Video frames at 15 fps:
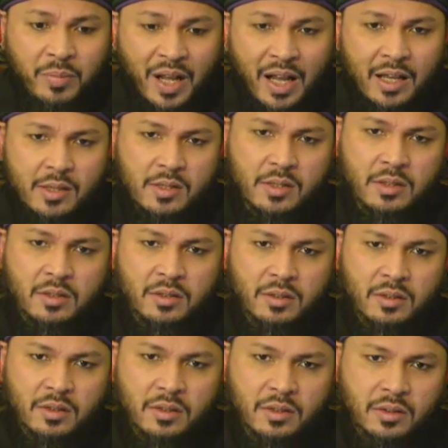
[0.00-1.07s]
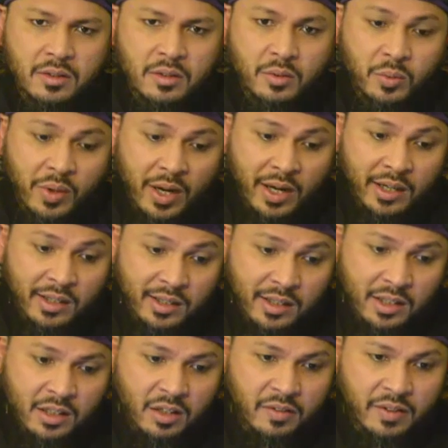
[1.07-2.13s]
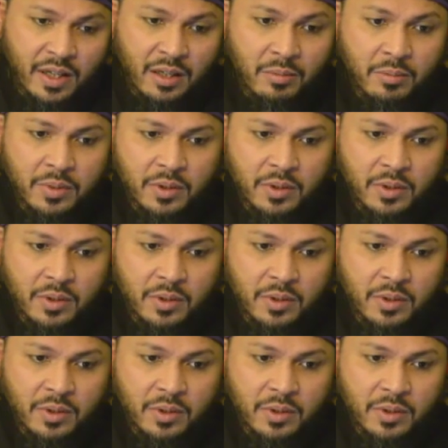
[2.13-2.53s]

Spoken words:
us. We are in need of help.